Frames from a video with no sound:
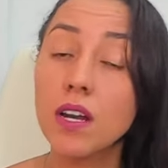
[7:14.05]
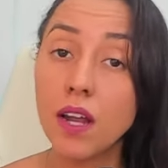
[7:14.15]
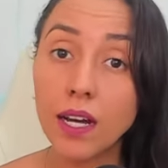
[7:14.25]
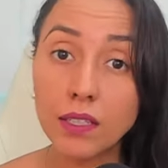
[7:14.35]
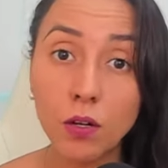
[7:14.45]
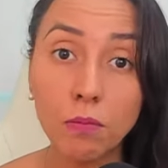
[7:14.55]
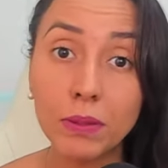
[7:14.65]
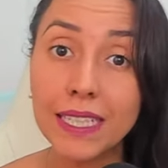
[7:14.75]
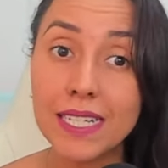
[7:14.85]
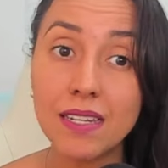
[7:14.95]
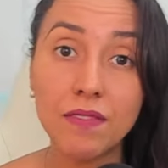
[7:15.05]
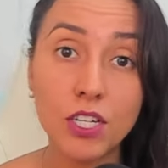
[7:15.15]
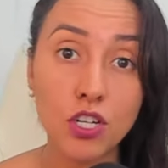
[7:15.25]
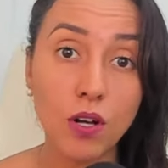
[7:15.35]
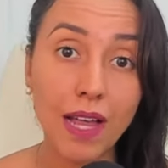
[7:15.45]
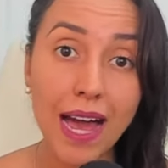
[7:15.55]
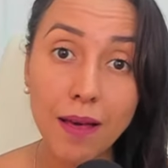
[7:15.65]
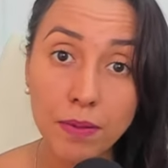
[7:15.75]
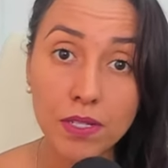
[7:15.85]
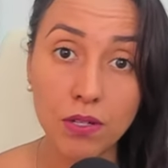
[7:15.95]
not complete TV show
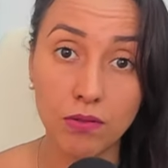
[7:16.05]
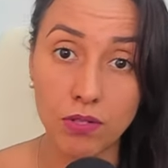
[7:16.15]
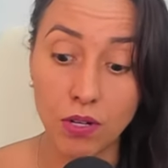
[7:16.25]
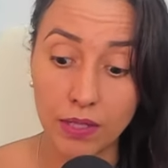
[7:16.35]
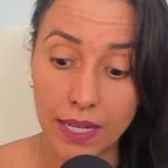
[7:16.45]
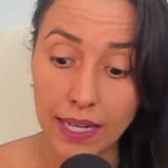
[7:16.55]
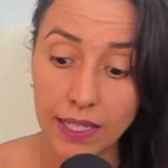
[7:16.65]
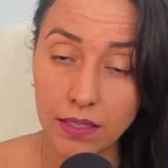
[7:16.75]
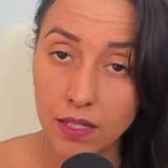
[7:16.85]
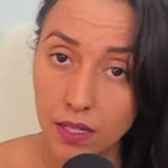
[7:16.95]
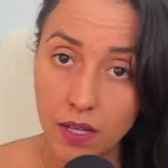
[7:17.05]
episodes, okay?